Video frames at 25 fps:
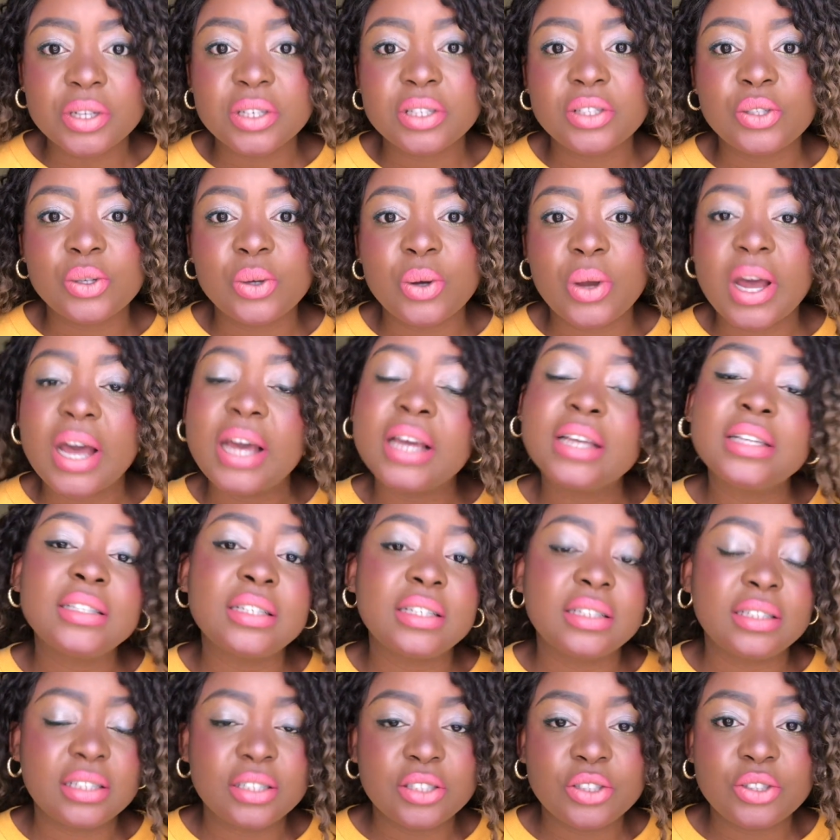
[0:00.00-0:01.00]
So I
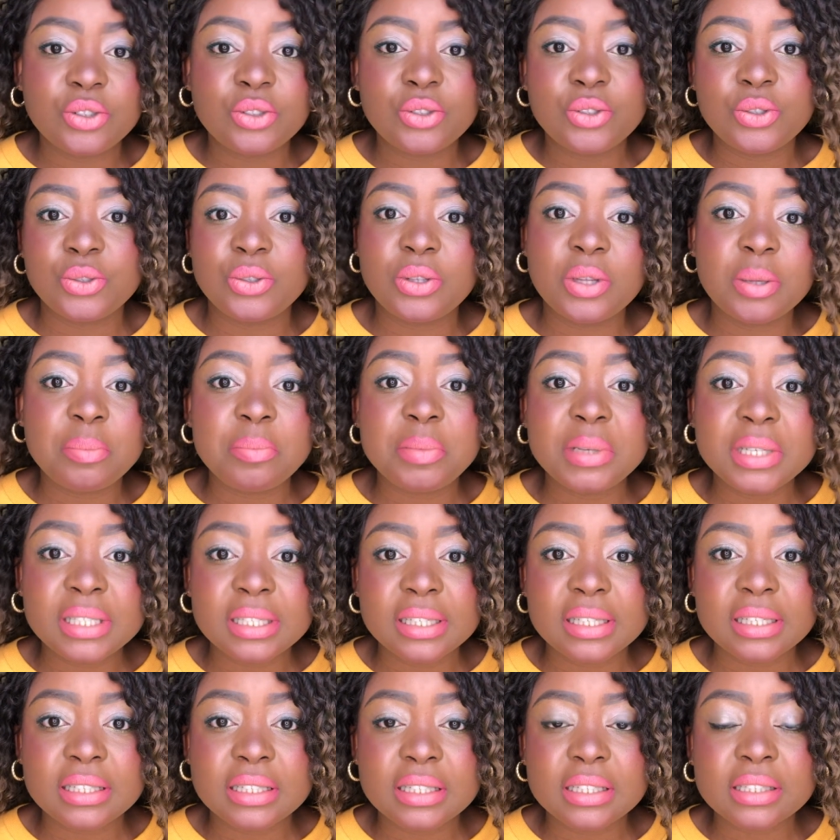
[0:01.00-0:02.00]
started to do the
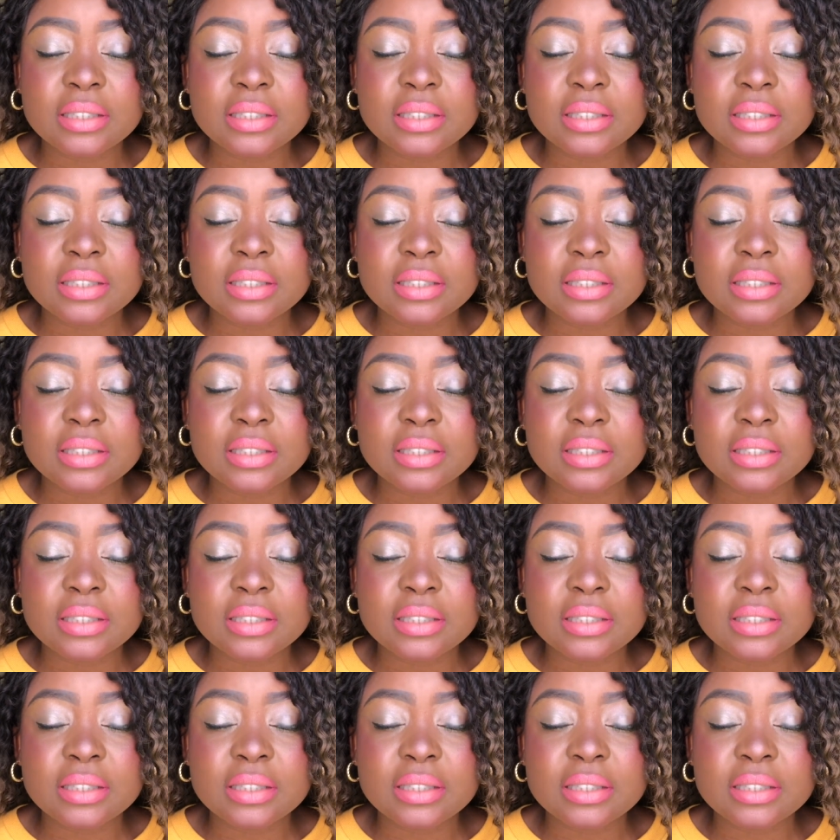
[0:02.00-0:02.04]
business.